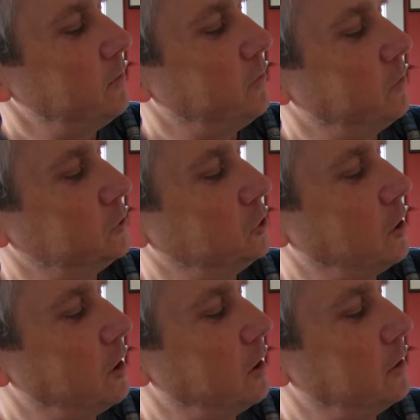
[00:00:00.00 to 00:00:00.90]
full
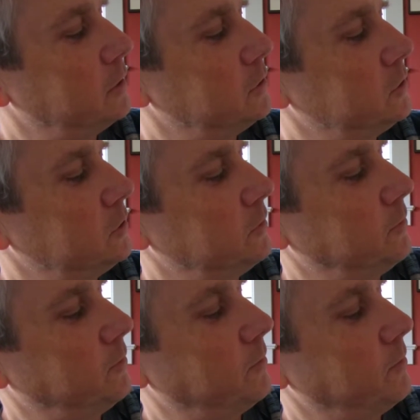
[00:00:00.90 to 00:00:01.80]
charge,
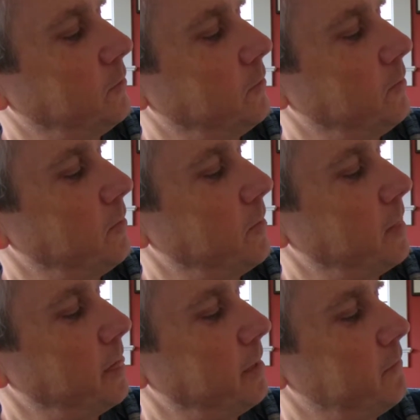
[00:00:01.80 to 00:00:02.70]

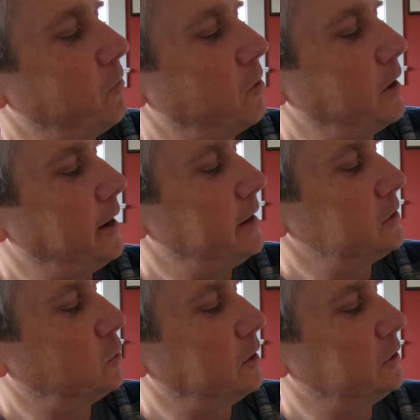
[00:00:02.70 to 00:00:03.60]

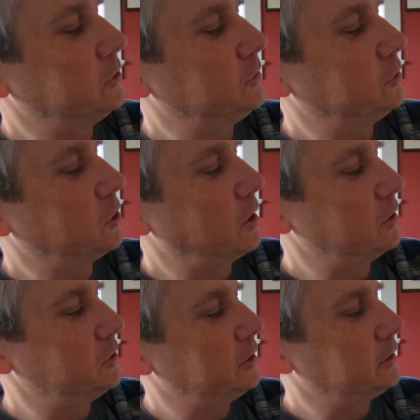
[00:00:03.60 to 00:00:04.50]
4S, we're going to
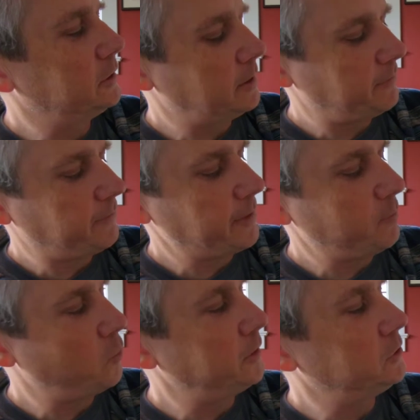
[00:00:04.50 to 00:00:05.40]
charge at
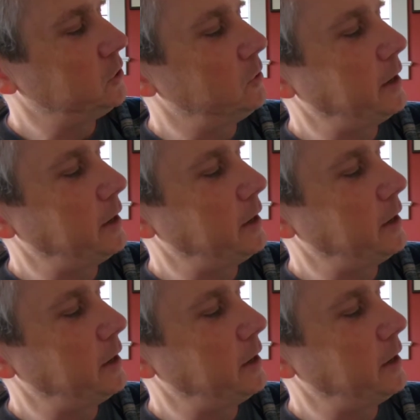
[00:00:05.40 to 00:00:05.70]
5.2